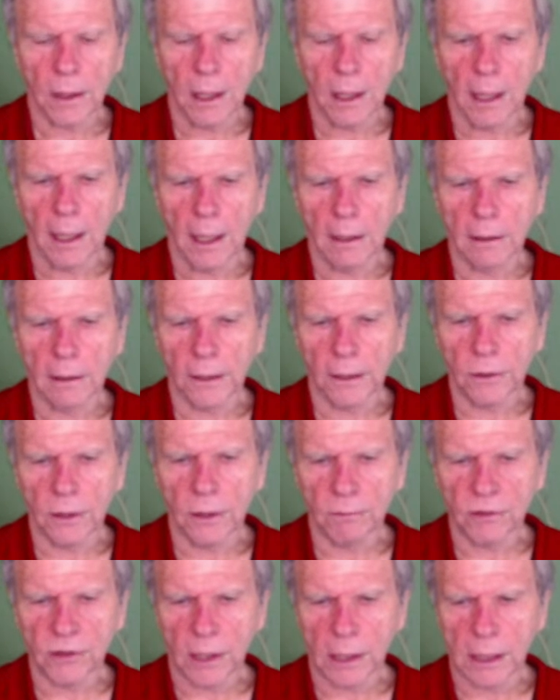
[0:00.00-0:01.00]
and let
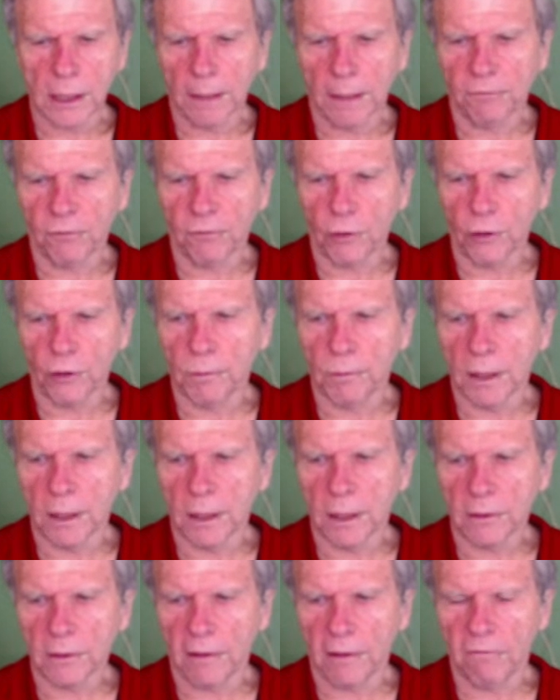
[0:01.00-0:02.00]
them set it up for you,
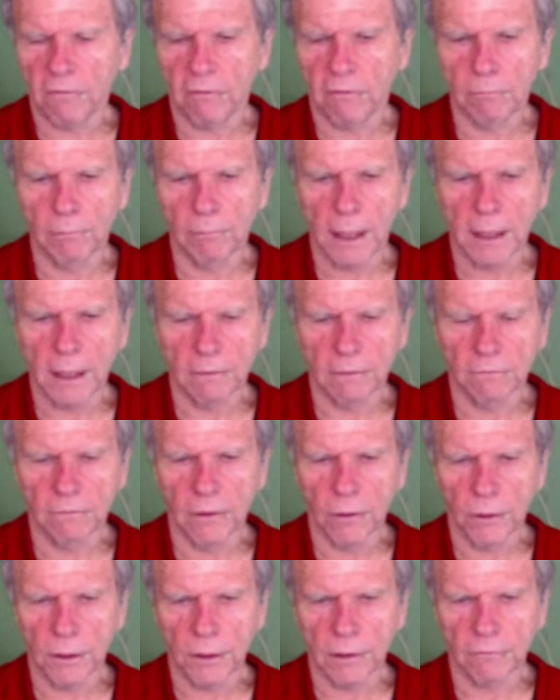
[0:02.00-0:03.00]
because they've made it
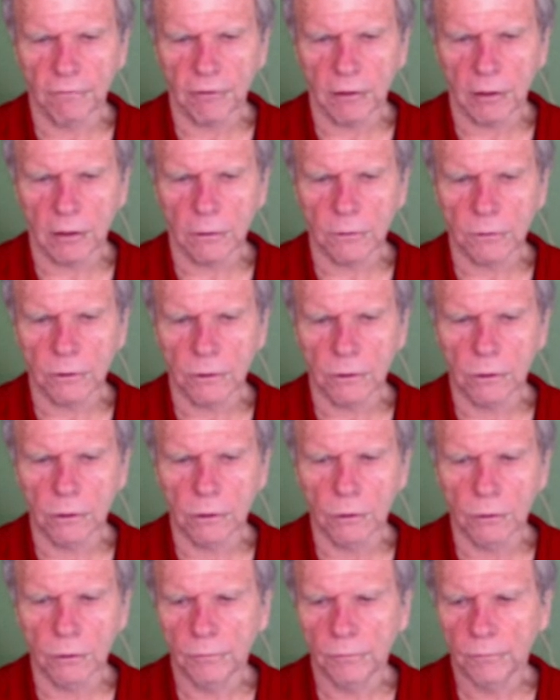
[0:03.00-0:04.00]
very difficult to
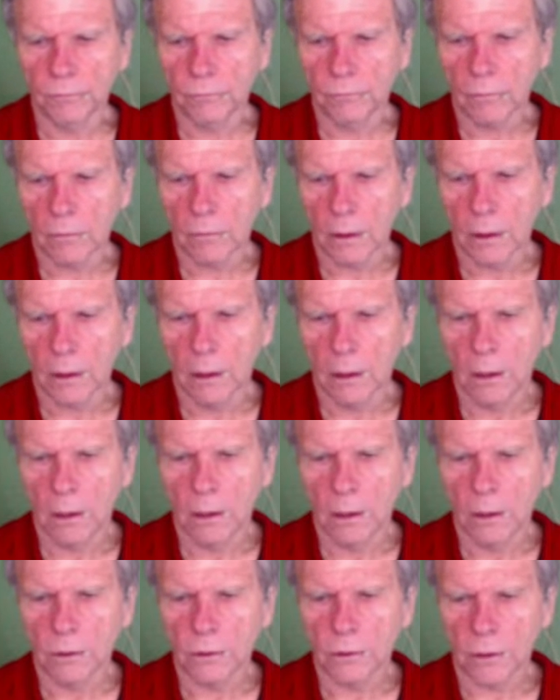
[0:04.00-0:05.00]
do.
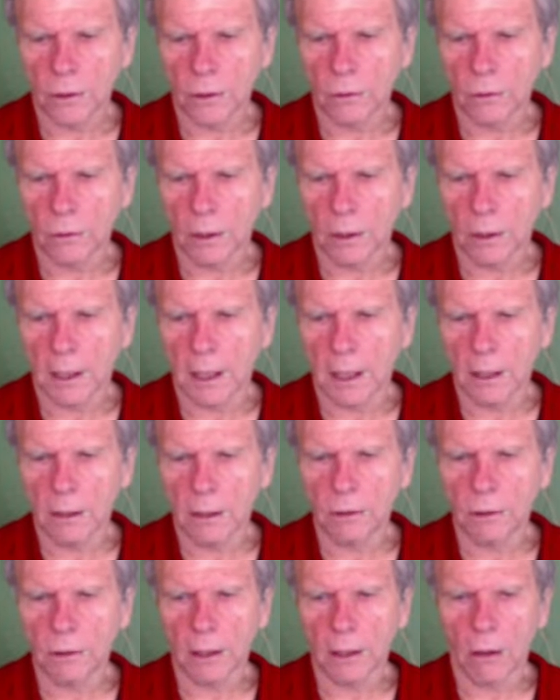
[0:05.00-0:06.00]
So again,
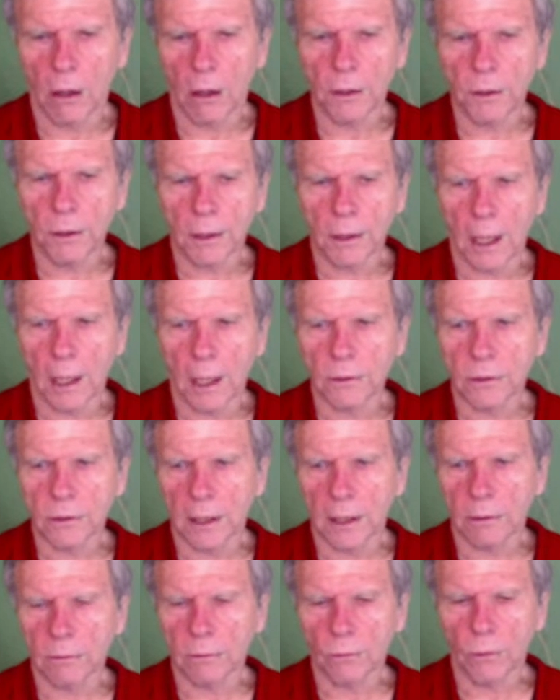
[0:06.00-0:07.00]
you get all your
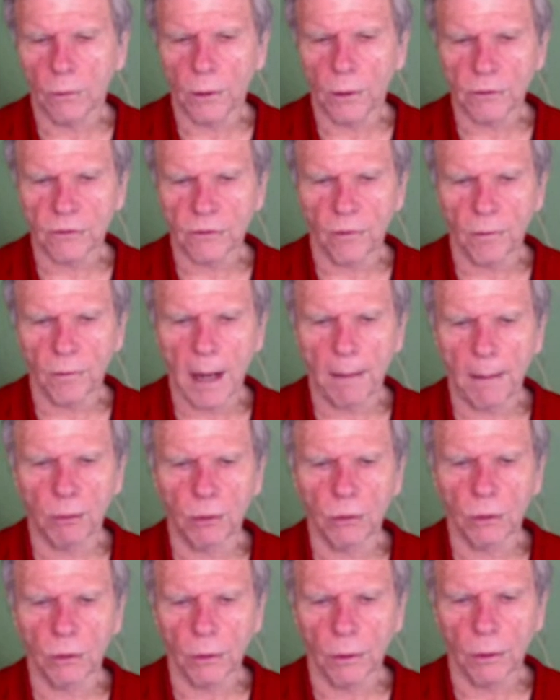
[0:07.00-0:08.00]
content, whether it's from
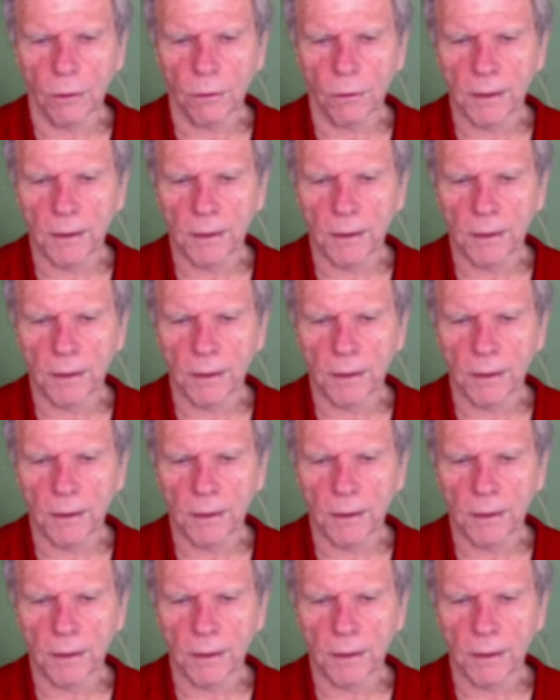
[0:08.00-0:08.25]
Apple or other